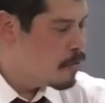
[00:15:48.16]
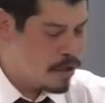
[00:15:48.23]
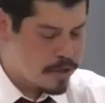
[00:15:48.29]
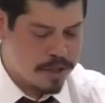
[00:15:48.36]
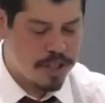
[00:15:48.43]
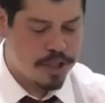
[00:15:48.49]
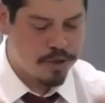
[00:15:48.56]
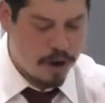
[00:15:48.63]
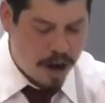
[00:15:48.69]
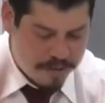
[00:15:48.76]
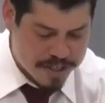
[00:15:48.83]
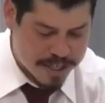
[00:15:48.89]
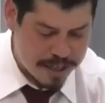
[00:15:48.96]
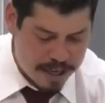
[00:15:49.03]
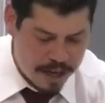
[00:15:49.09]
We ought to
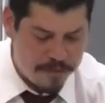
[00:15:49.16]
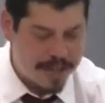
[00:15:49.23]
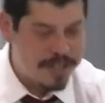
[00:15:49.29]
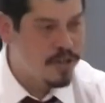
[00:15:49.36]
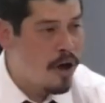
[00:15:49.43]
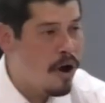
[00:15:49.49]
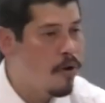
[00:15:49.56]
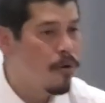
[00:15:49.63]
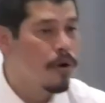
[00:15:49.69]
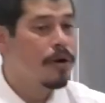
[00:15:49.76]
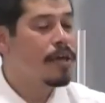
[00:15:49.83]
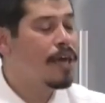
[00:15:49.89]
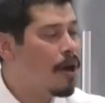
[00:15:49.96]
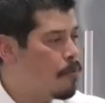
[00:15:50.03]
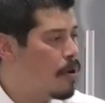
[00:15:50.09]
strive to live as though,
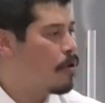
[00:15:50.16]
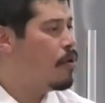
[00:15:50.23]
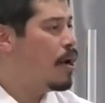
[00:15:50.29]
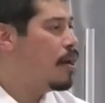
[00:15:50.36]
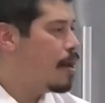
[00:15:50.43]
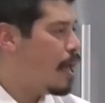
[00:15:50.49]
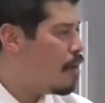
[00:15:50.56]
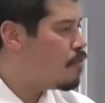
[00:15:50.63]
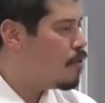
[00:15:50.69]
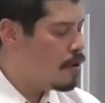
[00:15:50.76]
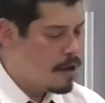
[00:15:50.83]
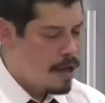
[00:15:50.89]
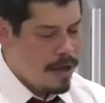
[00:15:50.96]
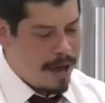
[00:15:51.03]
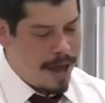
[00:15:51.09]
yeah, we're already in
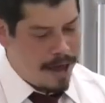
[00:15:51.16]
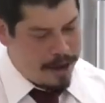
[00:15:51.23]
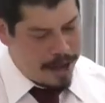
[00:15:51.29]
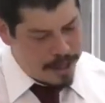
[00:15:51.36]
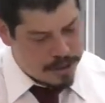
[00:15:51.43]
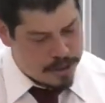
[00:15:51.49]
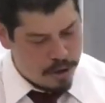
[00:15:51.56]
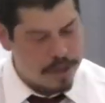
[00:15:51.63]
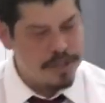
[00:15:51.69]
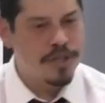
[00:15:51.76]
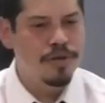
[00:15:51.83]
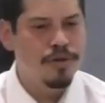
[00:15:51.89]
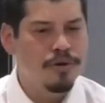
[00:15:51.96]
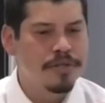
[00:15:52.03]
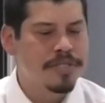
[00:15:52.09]
heaven, and, and not to
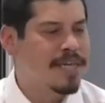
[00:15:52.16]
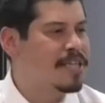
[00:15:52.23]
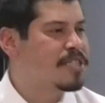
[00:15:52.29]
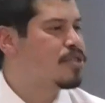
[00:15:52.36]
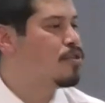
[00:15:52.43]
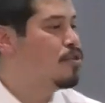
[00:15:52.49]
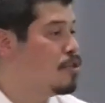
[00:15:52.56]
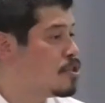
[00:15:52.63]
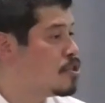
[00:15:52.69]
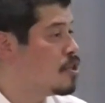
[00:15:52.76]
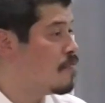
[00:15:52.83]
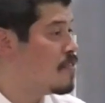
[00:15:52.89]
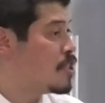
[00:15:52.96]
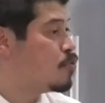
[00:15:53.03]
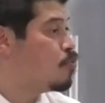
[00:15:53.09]
use the excuses
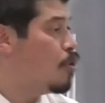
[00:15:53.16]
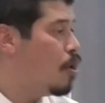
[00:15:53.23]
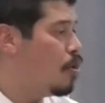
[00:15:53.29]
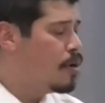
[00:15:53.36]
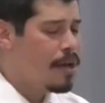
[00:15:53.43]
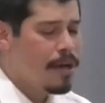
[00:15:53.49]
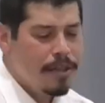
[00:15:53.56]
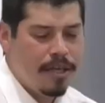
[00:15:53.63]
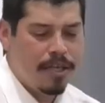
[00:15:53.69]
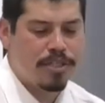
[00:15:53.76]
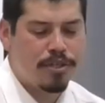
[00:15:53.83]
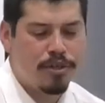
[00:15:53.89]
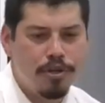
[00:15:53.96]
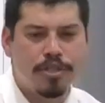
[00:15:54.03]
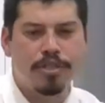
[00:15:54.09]
of this world, the
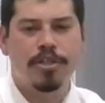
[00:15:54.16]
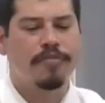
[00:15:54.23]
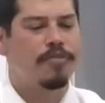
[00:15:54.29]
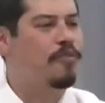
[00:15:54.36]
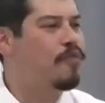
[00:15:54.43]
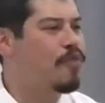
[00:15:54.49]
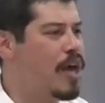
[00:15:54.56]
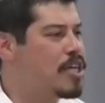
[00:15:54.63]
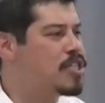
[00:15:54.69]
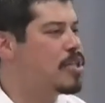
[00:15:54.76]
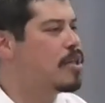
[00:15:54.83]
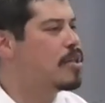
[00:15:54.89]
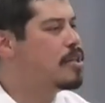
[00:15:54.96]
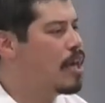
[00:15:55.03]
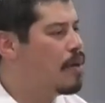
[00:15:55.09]
excuses of the flesh and
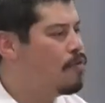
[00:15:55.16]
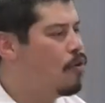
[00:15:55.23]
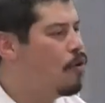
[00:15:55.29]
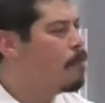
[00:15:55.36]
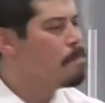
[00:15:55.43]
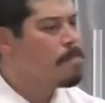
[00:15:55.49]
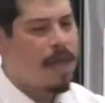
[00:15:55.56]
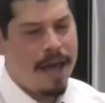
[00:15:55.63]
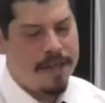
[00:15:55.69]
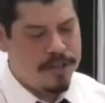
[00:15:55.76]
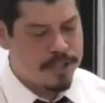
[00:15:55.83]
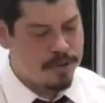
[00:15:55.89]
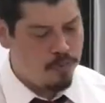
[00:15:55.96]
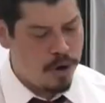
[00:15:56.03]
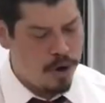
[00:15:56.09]
the devil and
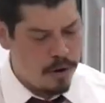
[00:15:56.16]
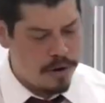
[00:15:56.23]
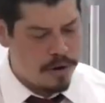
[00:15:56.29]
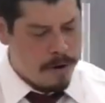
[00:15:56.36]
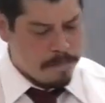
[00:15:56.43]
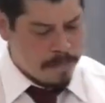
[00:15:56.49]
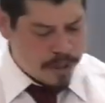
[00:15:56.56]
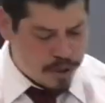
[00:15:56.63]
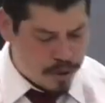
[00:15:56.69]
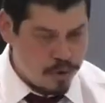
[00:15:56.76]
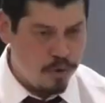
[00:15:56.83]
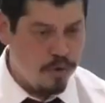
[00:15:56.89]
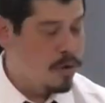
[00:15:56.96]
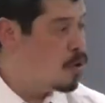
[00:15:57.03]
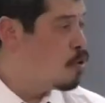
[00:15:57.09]
this world
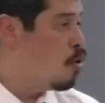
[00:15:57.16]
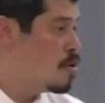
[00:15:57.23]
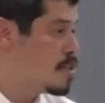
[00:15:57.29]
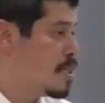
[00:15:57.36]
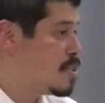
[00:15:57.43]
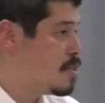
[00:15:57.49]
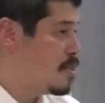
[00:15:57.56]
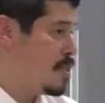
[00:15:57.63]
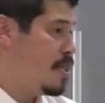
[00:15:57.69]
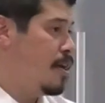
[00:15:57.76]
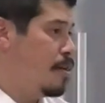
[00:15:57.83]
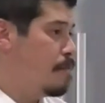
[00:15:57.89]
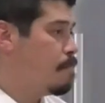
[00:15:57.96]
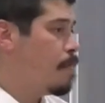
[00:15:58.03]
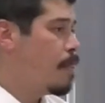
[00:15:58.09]
to cause us to
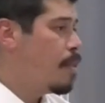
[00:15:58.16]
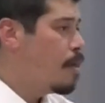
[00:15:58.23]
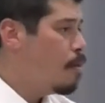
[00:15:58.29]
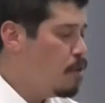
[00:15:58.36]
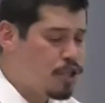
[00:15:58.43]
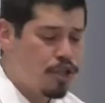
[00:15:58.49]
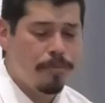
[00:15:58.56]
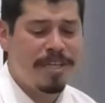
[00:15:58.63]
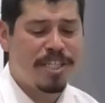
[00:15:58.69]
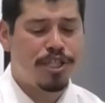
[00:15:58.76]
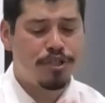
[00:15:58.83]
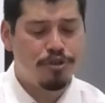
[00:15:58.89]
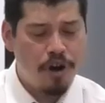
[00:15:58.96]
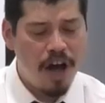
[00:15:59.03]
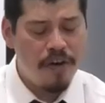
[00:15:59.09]
sin. We should be
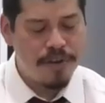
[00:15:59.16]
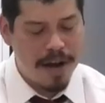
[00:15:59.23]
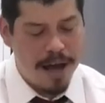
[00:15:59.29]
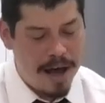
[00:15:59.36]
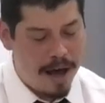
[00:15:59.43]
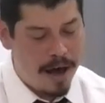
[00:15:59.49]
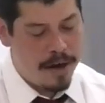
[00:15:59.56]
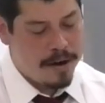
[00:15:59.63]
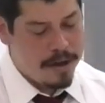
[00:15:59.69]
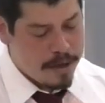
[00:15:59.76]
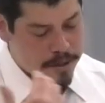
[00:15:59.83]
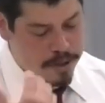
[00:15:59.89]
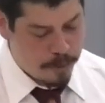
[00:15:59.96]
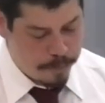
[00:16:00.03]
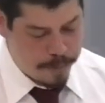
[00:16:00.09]
striving hard
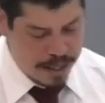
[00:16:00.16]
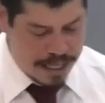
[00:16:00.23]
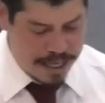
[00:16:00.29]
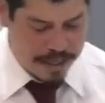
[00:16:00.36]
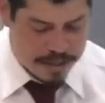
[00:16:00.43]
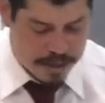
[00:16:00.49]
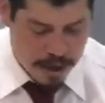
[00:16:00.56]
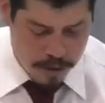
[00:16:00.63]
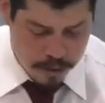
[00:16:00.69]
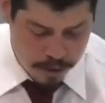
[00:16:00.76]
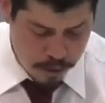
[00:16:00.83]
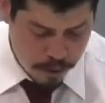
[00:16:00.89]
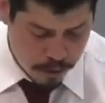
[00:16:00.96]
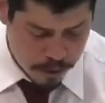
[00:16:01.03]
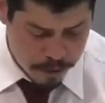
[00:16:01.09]
to please the
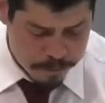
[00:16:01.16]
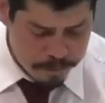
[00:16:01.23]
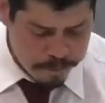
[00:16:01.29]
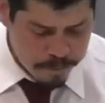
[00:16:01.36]
Lord.